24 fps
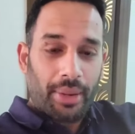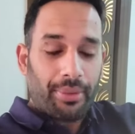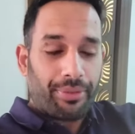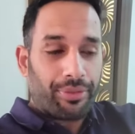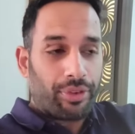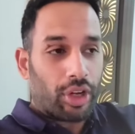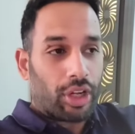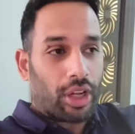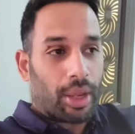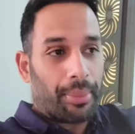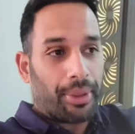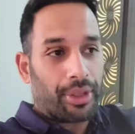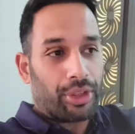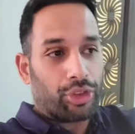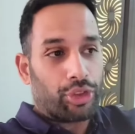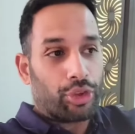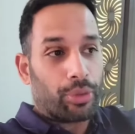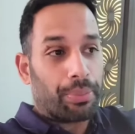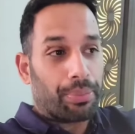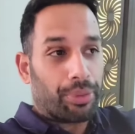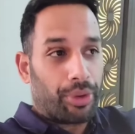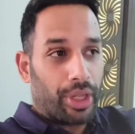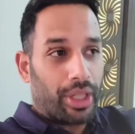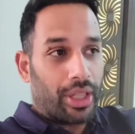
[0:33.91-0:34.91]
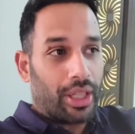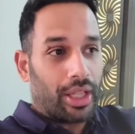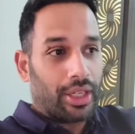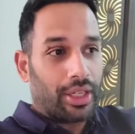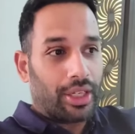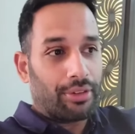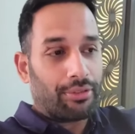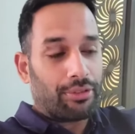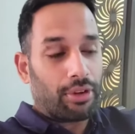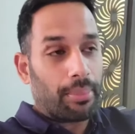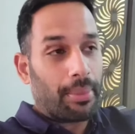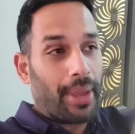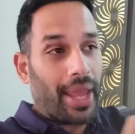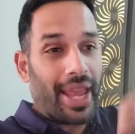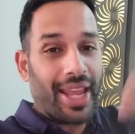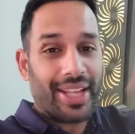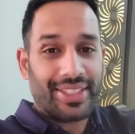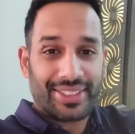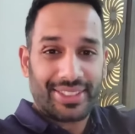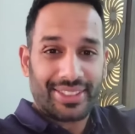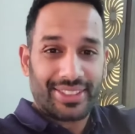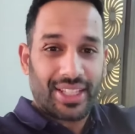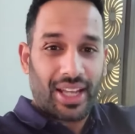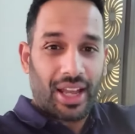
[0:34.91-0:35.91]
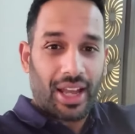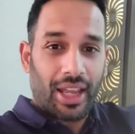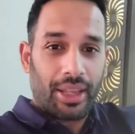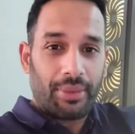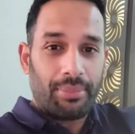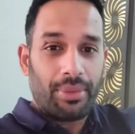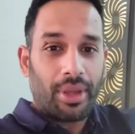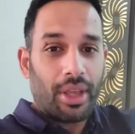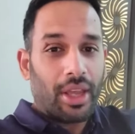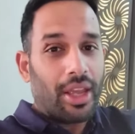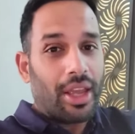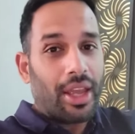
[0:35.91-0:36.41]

if you're coming through pre-London from Asian time